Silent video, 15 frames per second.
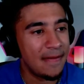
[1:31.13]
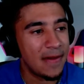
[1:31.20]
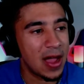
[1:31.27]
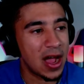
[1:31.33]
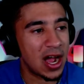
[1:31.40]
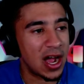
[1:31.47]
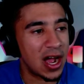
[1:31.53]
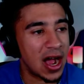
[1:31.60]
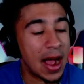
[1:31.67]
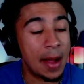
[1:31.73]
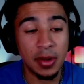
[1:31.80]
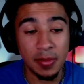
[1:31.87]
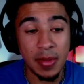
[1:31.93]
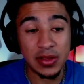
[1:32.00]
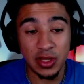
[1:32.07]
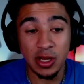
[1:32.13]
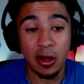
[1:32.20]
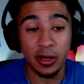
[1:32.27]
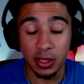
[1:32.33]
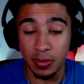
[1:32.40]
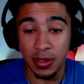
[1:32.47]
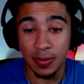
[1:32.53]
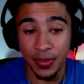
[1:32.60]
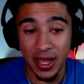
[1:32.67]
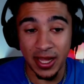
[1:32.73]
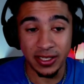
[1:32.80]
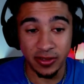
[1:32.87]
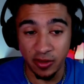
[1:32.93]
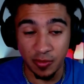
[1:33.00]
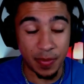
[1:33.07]
I'm going to make the argument that
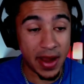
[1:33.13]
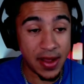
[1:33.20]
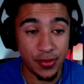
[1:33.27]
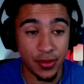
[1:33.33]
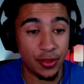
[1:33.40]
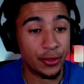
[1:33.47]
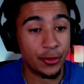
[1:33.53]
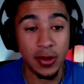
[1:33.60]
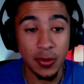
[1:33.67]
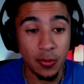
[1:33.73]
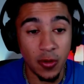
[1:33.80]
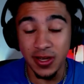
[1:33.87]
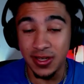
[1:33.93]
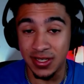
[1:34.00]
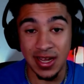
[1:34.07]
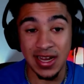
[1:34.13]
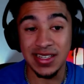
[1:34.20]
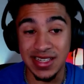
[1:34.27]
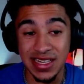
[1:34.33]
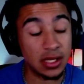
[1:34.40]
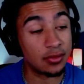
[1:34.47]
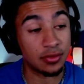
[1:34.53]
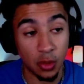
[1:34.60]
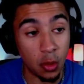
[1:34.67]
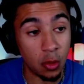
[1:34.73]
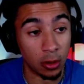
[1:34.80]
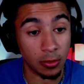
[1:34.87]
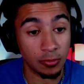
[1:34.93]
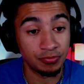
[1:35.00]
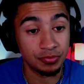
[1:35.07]
despite the 31-19
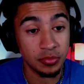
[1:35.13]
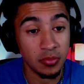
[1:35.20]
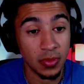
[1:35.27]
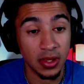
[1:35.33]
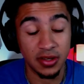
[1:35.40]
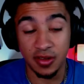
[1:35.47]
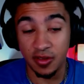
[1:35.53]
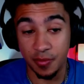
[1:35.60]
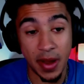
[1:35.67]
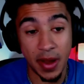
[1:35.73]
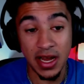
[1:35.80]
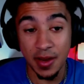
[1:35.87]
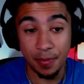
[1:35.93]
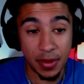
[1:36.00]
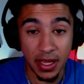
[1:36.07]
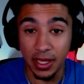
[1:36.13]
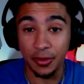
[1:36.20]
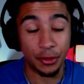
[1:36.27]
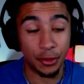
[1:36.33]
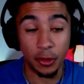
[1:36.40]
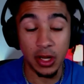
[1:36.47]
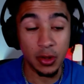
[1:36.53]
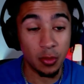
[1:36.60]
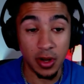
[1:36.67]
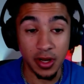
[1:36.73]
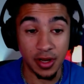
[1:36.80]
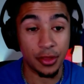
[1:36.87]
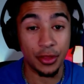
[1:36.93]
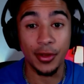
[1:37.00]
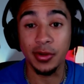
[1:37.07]
score, despite it being
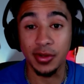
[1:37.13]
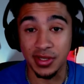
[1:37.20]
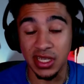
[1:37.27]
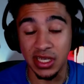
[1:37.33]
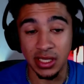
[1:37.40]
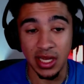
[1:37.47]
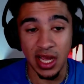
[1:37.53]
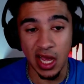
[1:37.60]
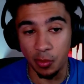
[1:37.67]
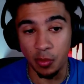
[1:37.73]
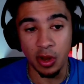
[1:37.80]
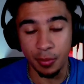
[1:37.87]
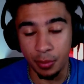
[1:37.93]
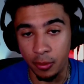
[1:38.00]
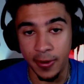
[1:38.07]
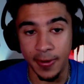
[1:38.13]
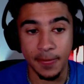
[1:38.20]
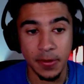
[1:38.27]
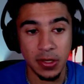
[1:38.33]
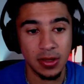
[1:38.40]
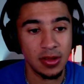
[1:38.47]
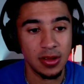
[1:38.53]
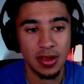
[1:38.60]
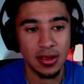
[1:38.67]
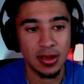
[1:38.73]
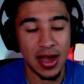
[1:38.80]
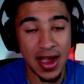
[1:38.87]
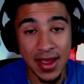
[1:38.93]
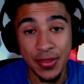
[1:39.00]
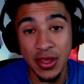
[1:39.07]
31-13 at one point,
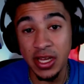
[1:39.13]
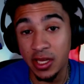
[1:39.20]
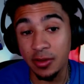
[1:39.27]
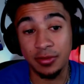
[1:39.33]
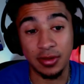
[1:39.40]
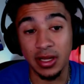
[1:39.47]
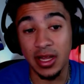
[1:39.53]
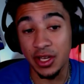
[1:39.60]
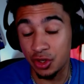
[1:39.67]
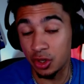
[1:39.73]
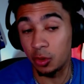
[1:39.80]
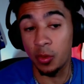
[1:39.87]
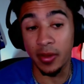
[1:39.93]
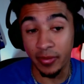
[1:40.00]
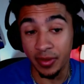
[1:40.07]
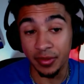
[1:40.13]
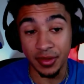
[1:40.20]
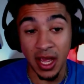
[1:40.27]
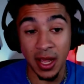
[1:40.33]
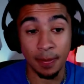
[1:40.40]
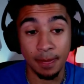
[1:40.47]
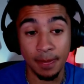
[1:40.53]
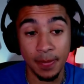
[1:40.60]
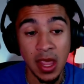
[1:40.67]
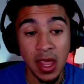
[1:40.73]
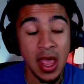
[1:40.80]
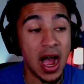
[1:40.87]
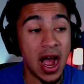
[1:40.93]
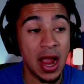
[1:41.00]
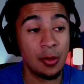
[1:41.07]
I think UCLA should have won this game.
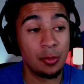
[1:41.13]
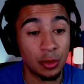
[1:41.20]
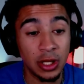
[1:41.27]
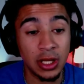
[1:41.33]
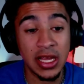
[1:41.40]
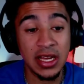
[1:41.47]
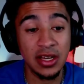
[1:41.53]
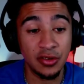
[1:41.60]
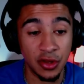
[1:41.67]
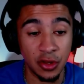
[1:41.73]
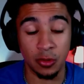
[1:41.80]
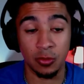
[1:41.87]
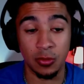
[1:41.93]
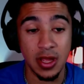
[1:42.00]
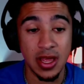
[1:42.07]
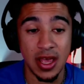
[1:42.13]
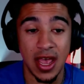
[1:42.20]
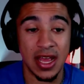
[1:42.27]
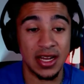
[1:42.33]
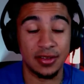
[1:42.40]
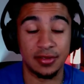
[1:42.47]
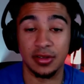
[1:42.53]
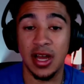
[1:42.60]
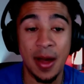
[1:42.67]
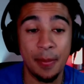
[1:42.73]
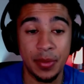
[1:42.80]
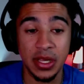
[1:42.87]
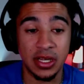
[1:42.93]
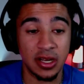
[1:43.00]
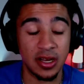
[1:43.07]
I really do. And it's not
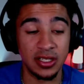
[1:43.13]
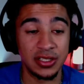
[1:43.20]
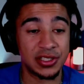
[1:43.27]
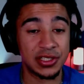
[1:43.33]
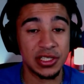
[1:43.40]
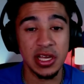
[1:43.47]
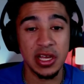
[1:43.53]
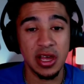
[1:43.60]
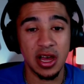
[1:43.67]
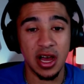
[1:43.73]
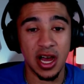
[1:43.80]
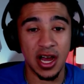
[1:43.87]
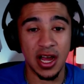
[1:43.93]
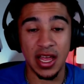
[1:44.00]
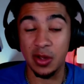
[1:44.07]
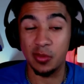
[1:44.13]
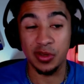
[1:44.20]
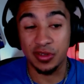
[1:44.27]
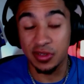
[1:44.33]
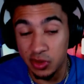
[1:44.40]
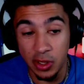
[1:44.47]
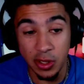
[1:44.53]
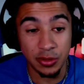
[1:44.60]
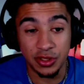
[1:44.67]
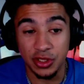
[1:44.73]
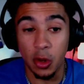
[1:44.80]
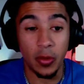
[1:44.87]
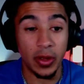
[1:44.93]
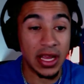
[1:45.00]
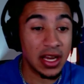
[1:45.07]
because it was close
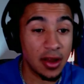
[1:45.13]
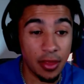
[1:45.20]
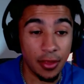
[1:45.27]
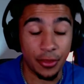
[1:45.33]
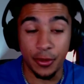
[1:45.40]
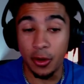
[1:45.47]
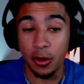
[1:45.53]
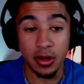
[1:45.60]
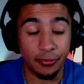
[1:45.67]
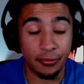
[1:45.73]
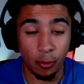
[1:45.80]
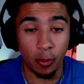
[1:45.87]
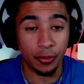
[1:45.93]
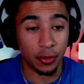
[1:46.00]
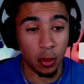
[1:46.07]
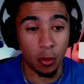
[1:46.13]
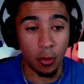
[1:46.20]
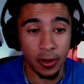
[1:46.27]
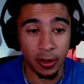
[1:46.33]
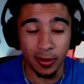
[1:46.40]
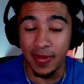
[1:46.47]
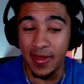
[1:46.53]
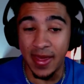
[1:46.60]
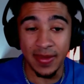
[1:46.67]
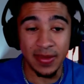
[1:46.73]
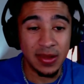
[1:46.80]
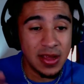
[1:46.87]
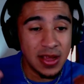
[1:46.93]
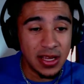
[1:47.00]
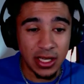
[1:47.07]
going into the third and fourth quarter and then,
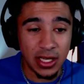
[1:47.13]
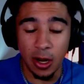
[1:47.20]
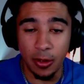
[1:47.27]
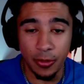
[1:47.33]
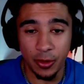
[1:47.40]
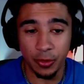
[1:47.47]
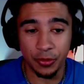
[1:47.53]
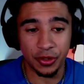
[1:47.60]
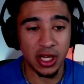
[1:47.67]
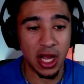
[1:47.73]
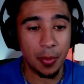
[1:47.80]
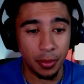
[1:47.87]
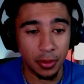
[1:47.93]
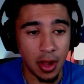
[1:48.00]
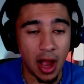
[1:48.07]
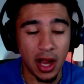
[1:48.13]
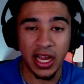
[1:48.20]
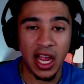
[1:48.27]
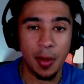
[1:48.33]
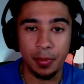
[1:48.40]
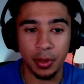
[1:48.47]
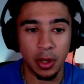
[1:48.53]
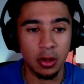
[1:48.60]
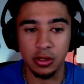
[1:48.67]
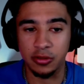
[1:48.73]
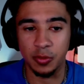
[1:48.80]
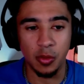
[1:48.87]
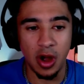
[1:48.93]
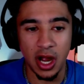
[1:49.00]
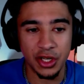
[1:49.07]
there was a couple knockout blows from
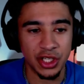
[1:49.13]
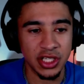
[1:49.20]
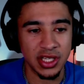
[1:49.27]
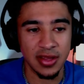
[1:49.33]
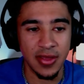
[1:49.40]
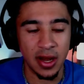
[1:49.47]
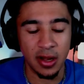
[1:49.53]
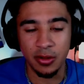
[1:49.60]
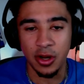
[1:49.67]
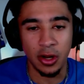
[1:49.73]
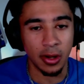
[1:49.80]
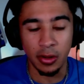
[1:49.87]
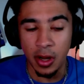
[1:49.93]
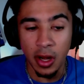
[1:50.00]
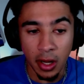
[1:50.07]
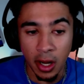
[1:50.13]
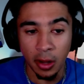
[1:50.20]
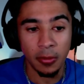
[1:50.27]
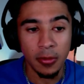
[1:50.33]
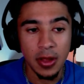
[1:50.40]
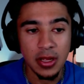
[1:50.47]
Washington there. No.